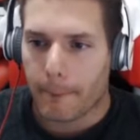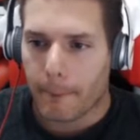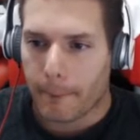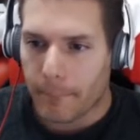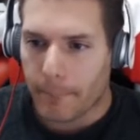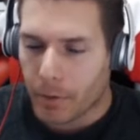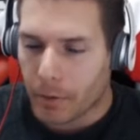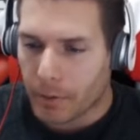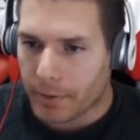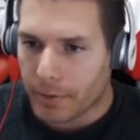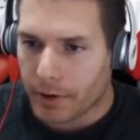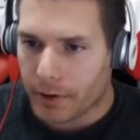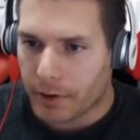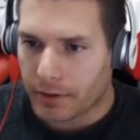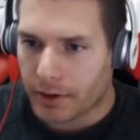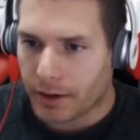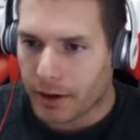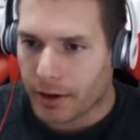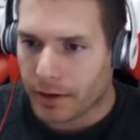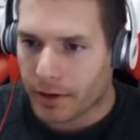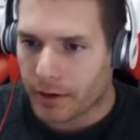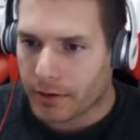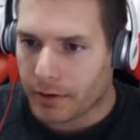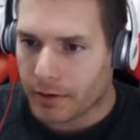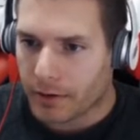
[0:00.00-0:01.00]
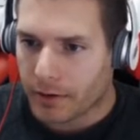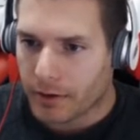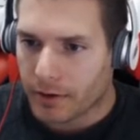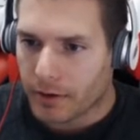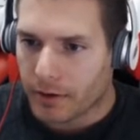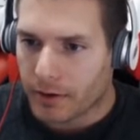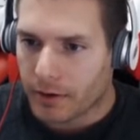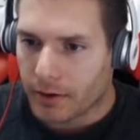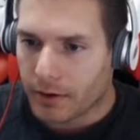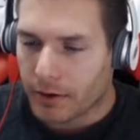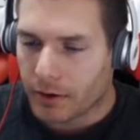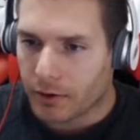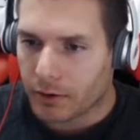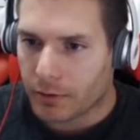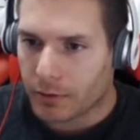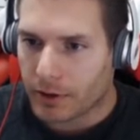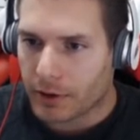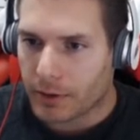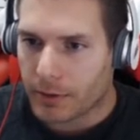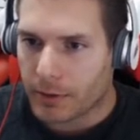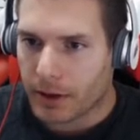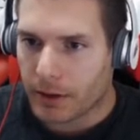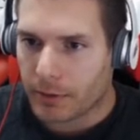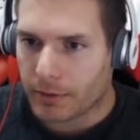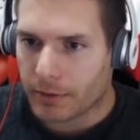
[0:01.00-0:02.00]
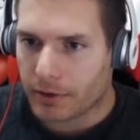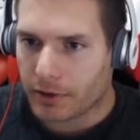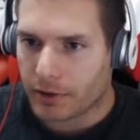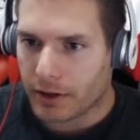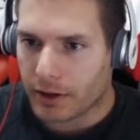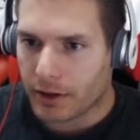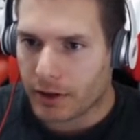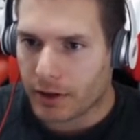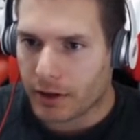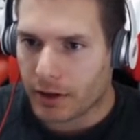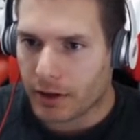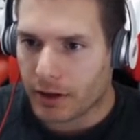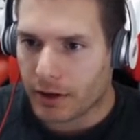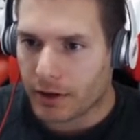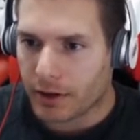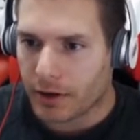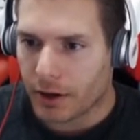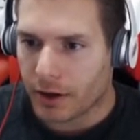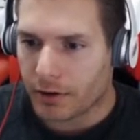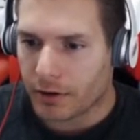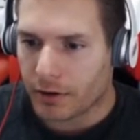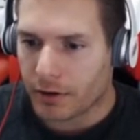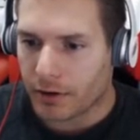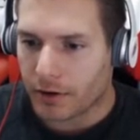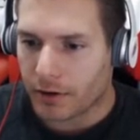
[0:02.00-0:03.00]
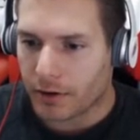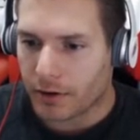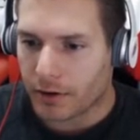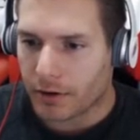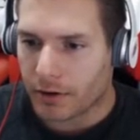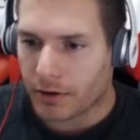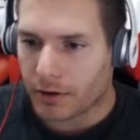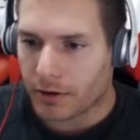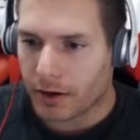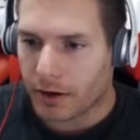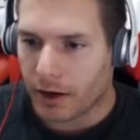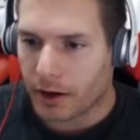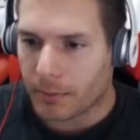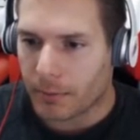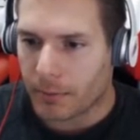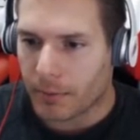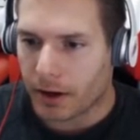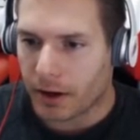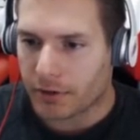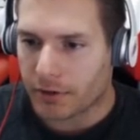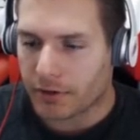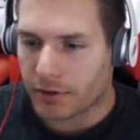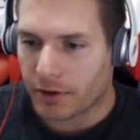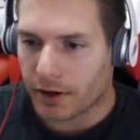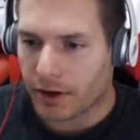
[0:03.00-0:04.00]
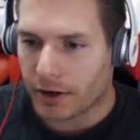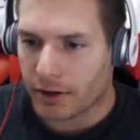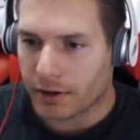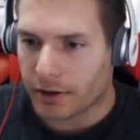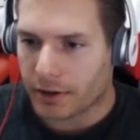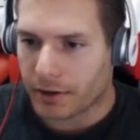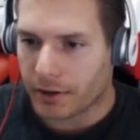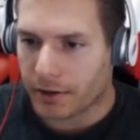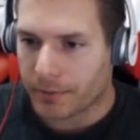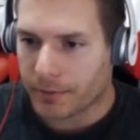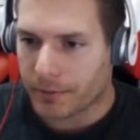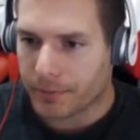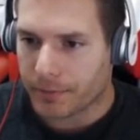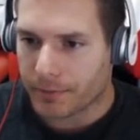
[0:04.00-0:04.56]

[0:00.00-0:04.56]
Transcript: But we'll be okay. Because we're going to be able to get another monster out here.